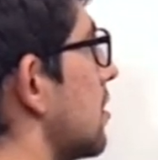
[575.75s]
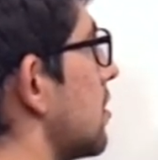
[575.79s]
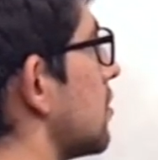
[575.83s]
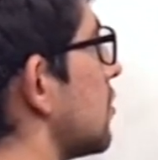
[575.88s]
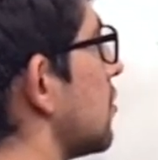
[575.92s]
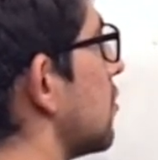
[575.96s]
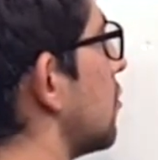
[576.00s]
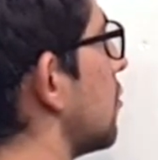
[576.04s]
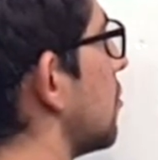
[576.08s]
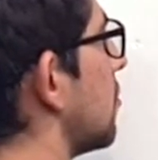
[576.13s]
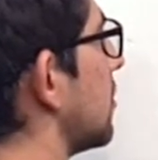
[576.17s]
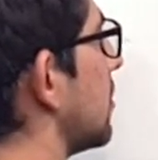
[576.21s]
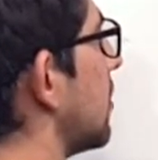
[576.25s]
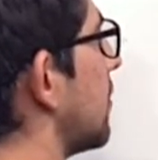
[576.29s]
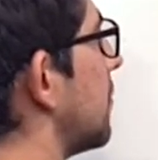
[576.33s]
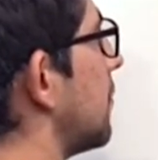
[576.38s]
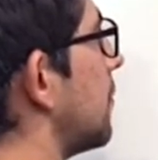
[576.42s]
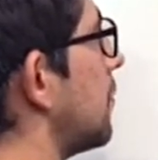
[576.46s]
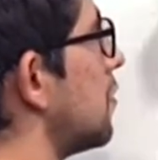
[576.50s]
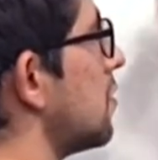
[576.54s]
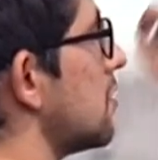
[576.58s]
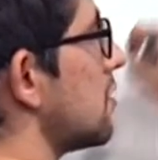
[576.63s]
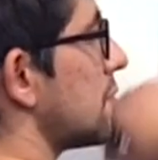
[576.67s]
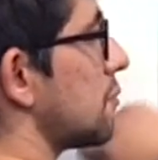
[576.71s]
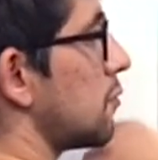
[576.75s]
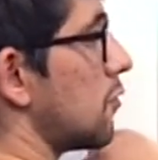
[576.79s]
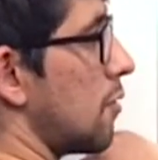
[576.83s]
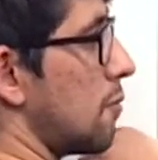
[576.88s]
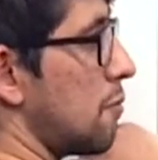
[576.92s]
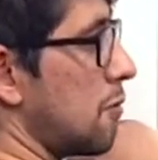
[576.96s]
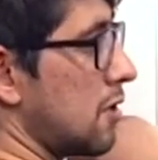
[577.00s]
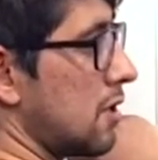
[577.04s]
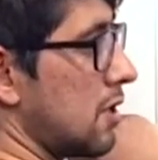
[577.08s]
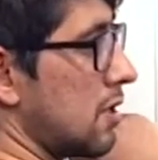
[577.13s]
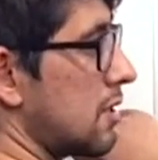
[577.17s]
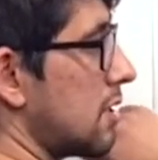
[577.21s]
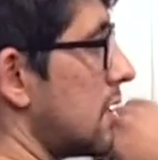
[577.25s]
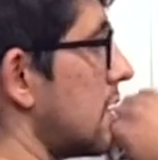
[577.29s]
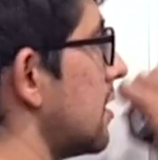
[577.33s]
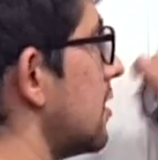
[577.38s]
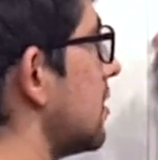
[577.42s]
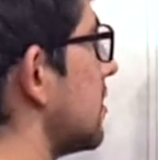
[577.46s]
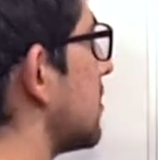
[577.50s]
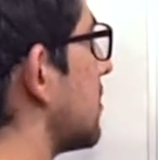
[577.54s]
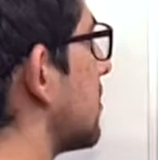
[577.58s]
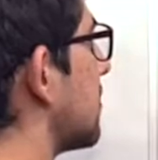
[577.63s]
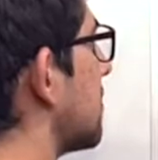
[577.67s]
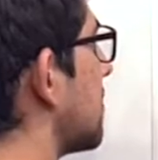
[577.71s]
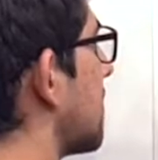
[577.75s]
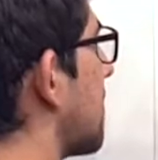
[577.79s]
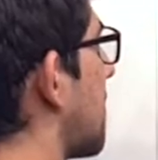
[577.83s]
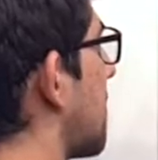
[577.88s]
So the first property says,